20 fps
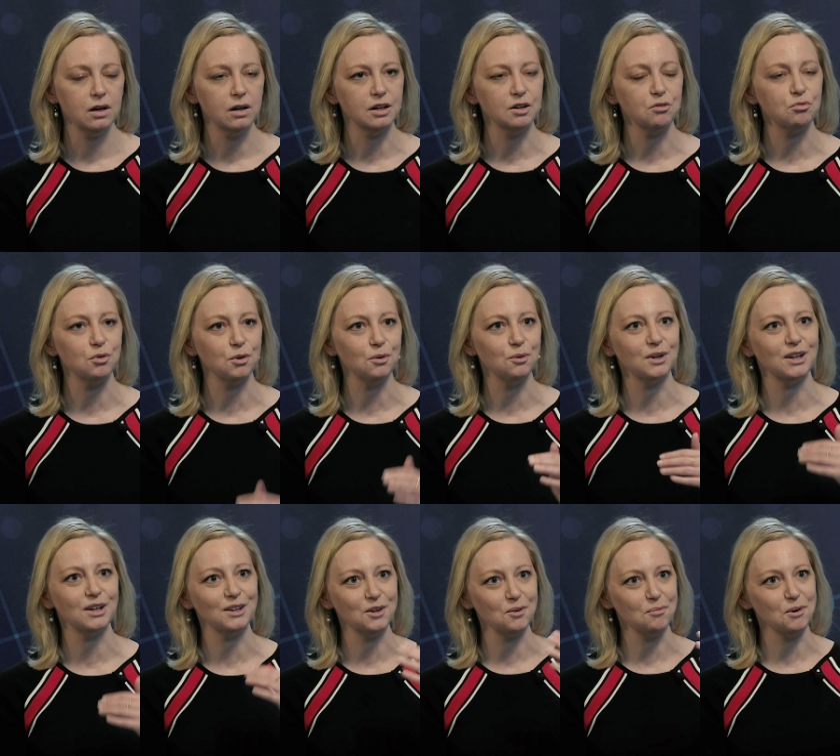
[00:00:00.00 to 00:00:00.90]
And if we look a
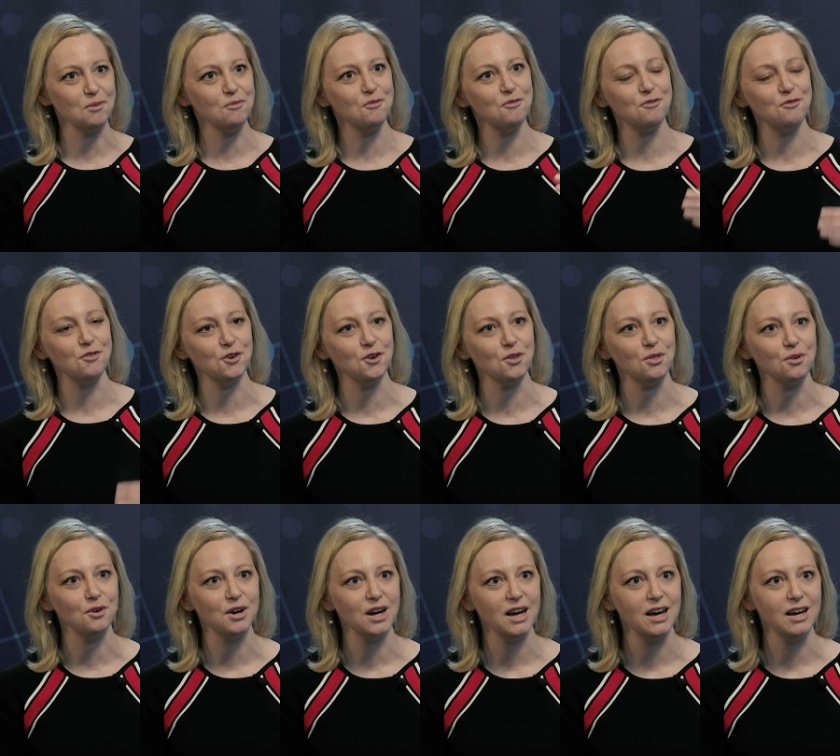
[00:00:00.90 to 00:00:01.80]
little bit further
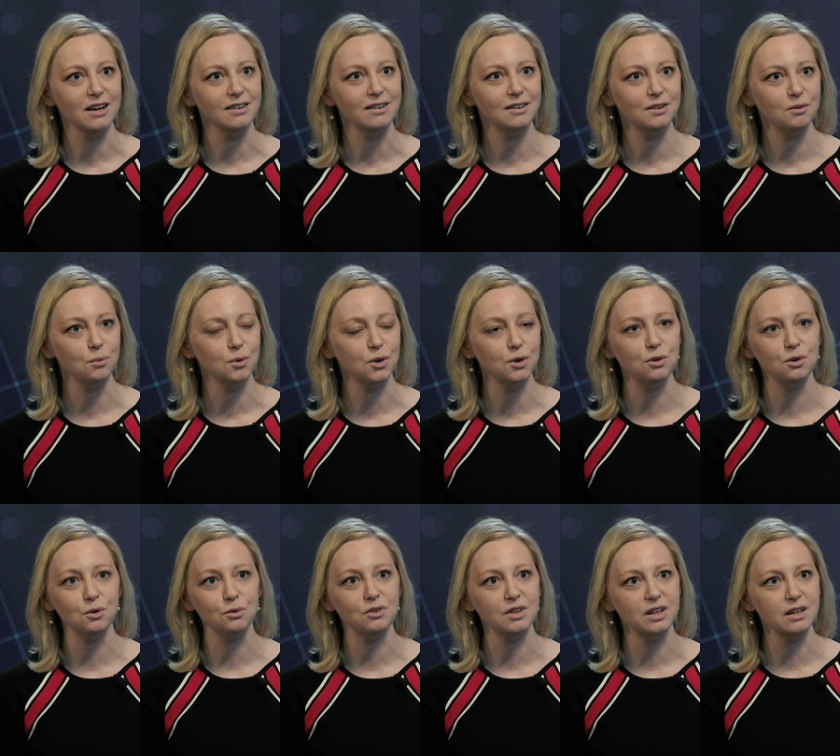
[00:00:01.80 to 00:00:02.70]
ahead, where do
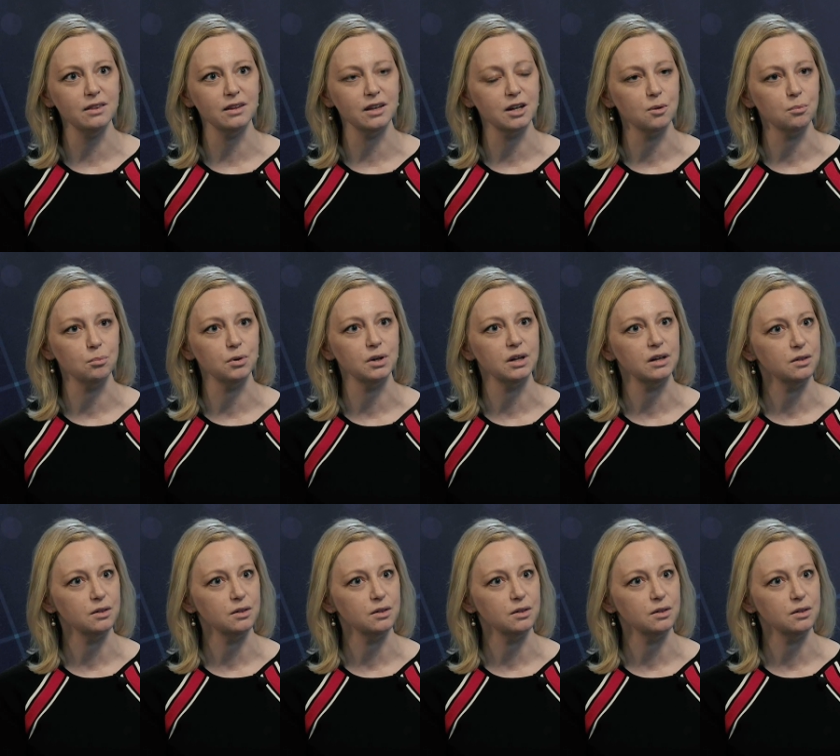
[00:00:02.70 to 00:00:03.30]
you see the company